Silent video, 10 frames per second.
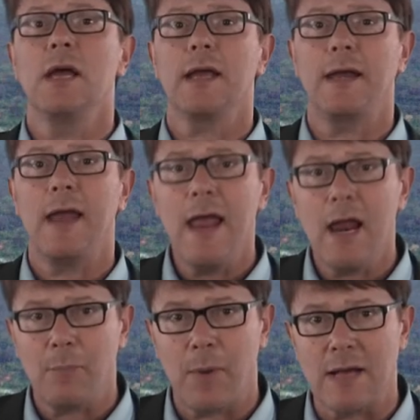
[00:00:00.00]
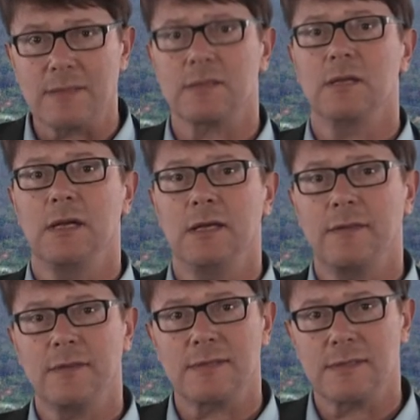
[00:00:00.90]
can help us in
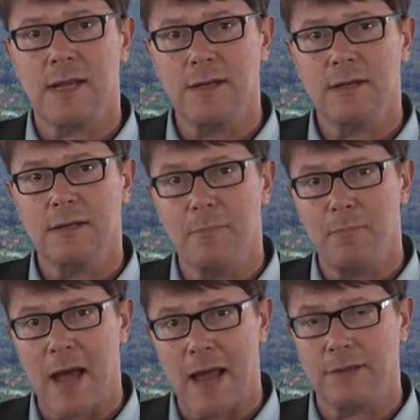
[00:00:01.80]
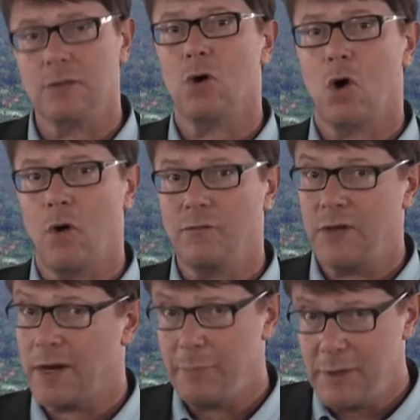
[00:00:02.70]
understanding the mind of
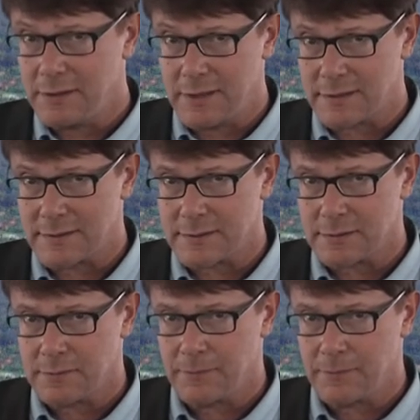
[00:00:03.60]
their builders.